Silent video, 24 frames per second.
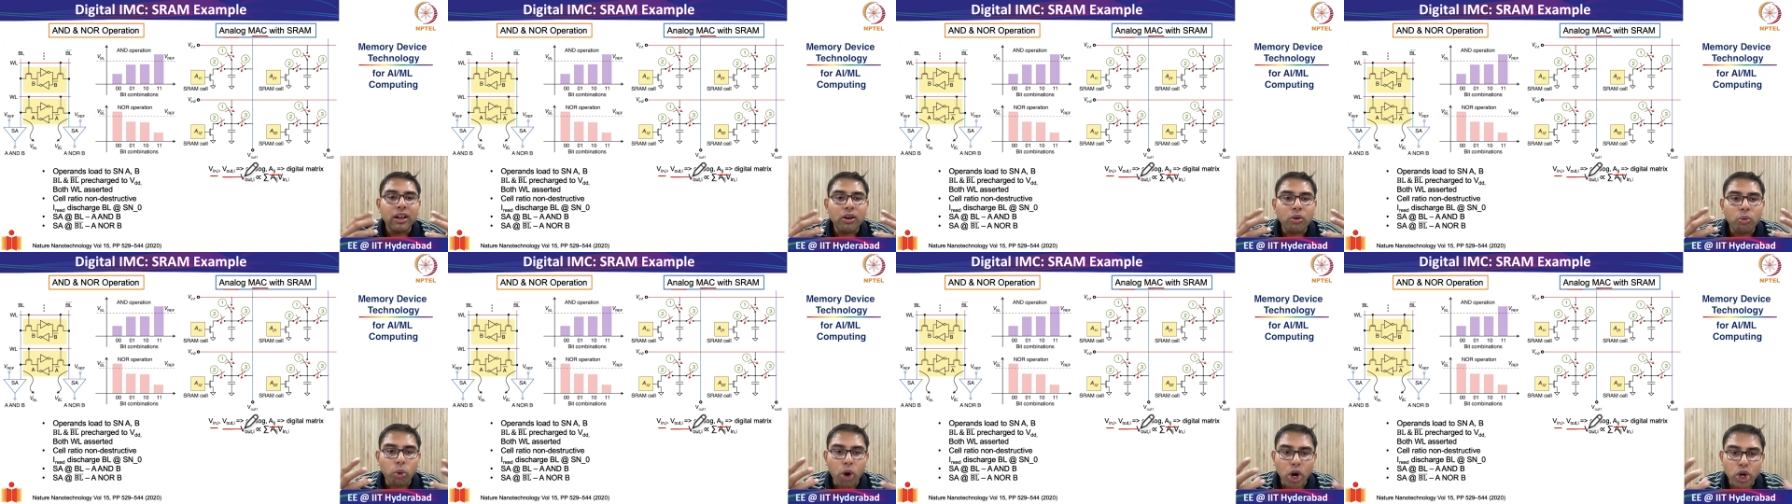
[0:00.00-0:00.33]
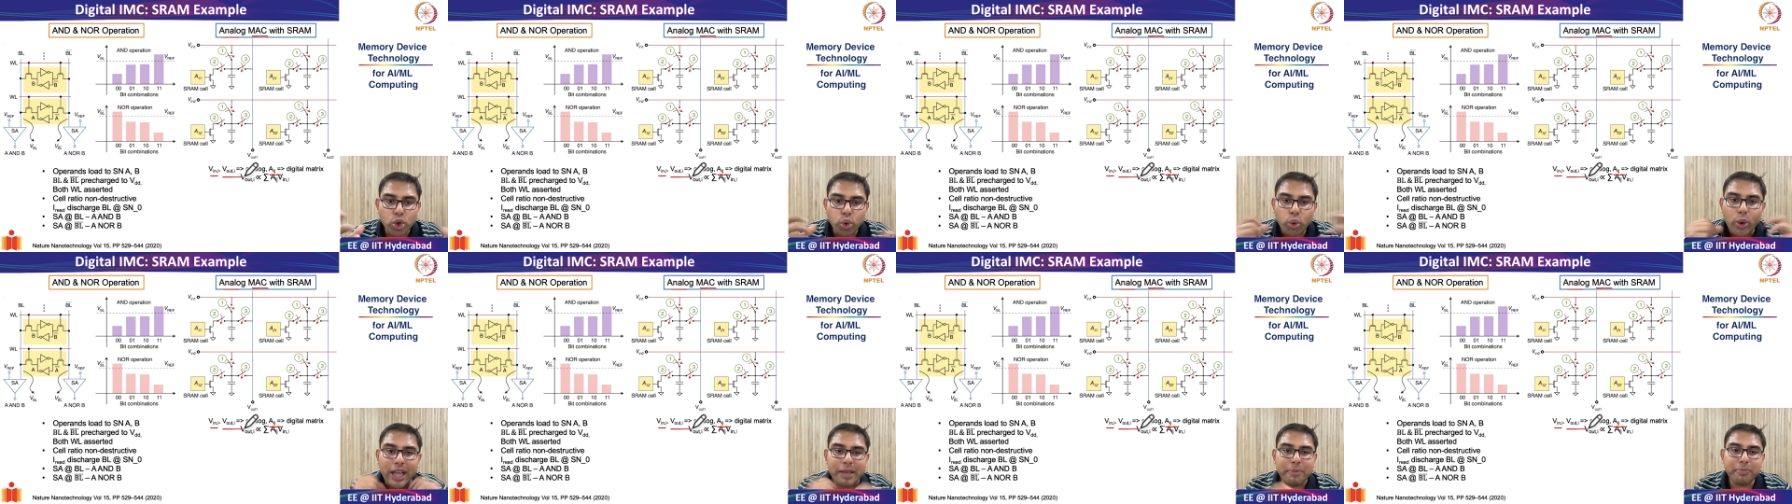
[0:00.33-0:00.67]
What
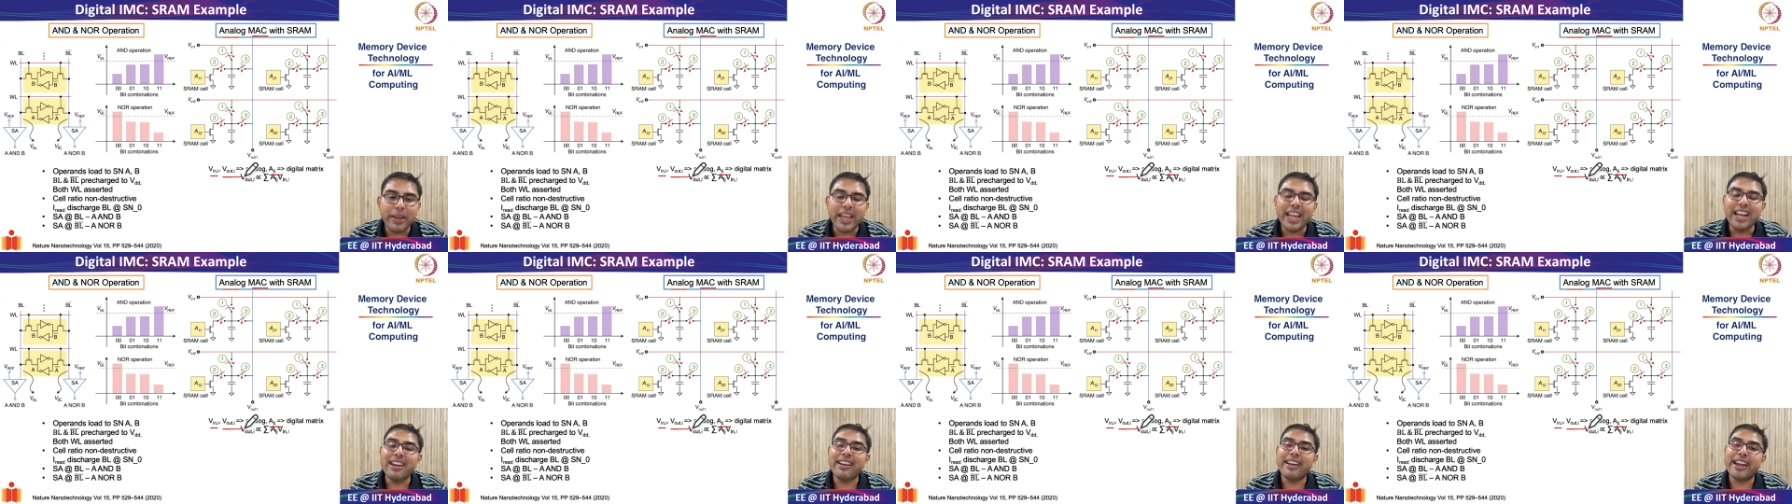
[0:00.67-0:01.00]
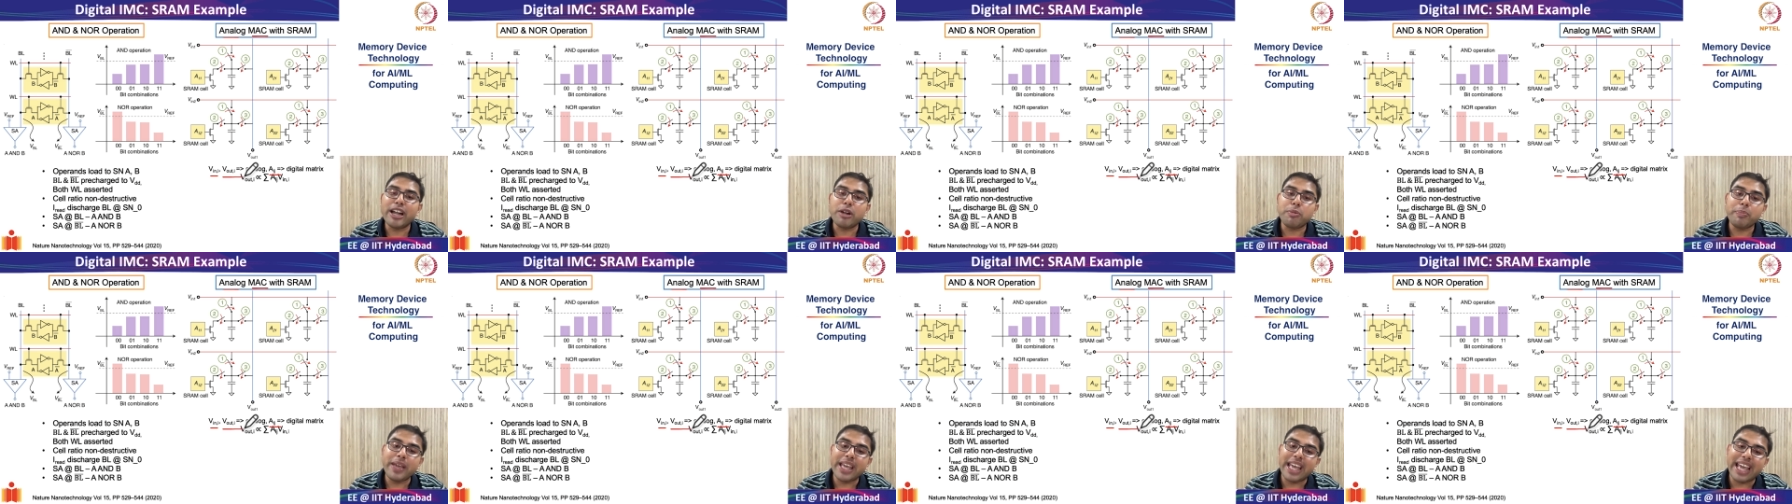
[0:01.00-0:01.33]
do I mean?
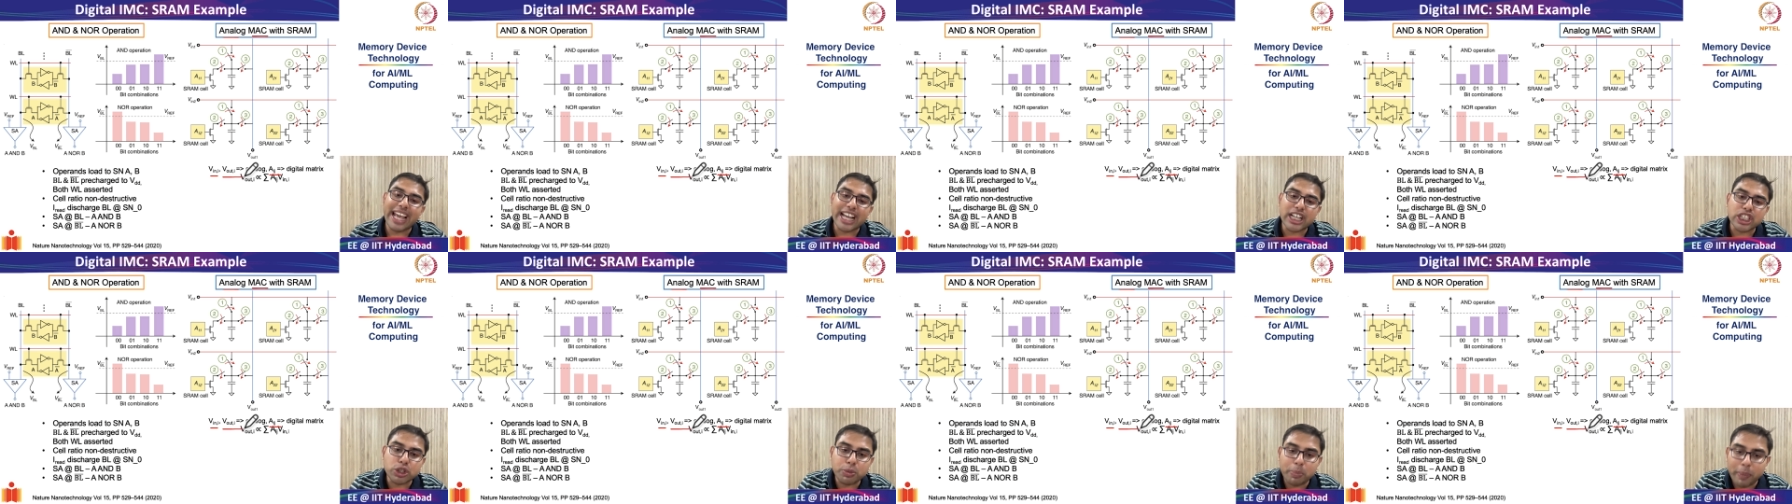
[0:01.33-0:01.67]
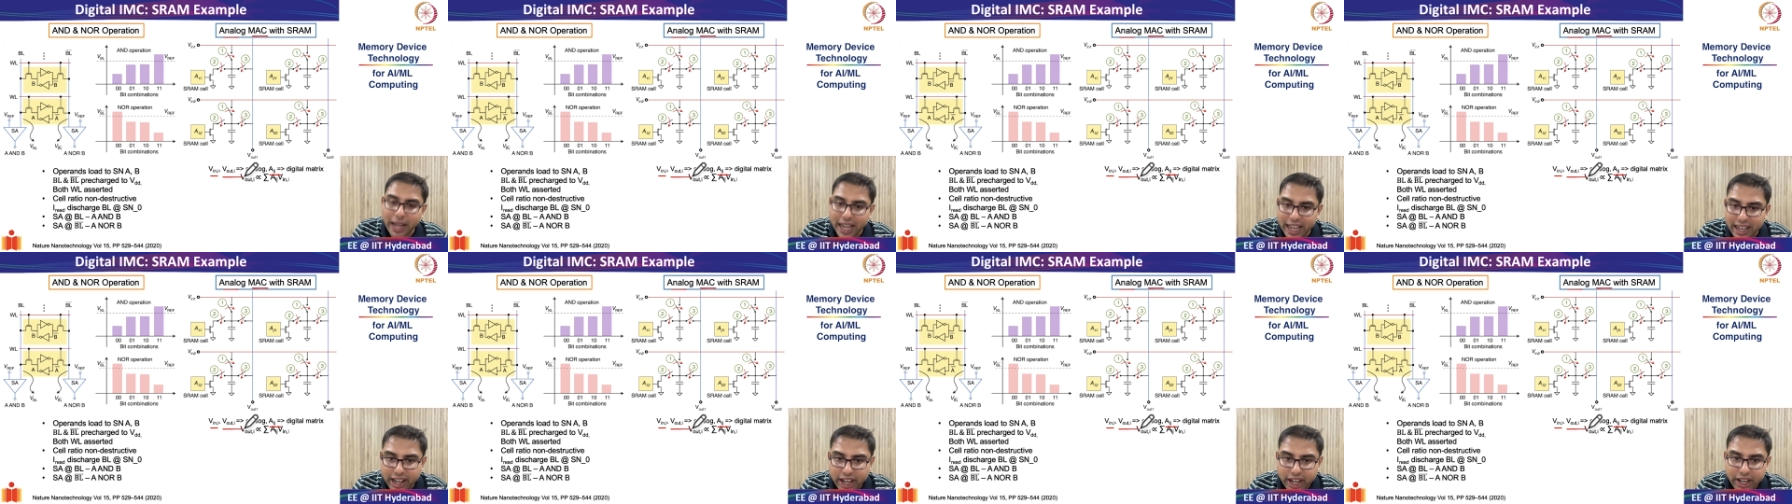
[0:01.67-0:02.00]
Let me
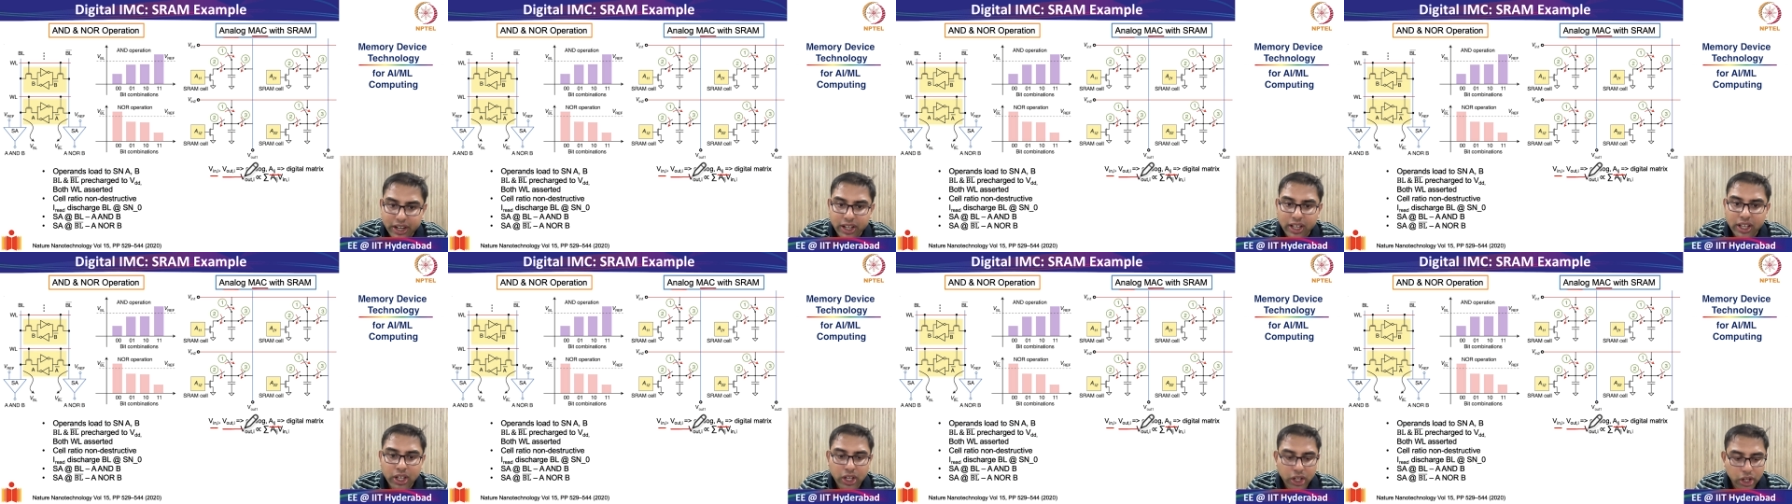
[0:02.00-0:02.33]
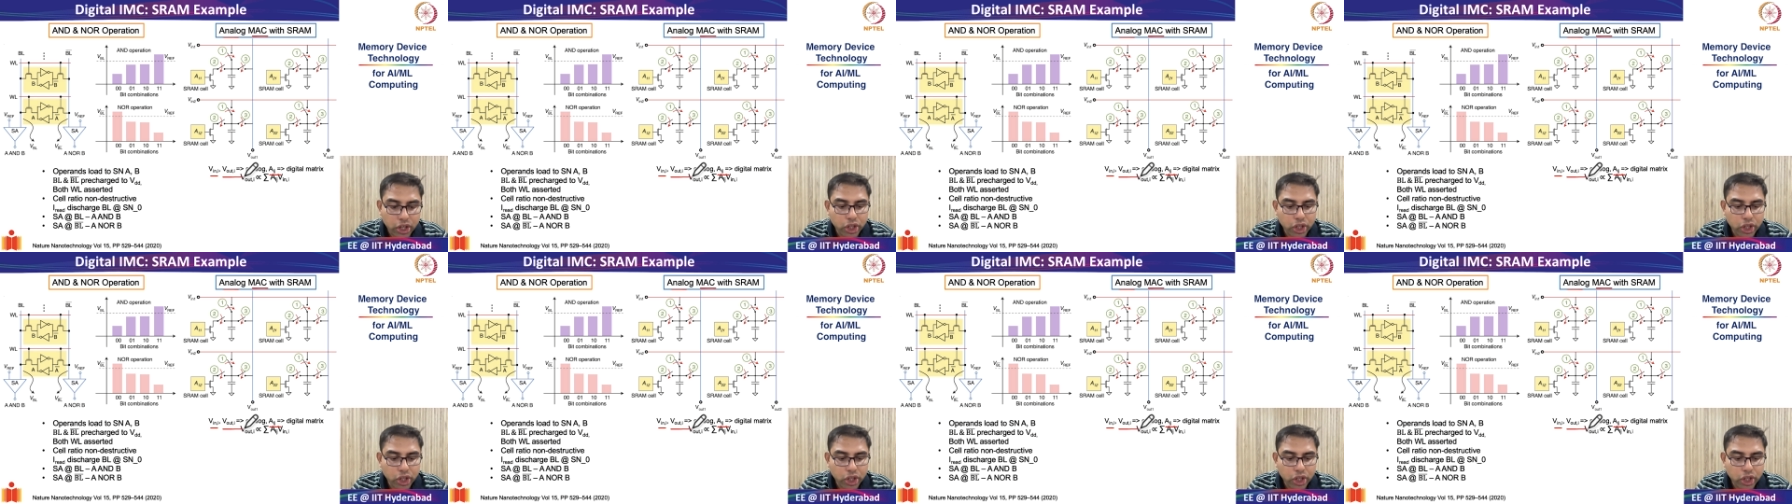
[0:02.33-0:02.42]
explain it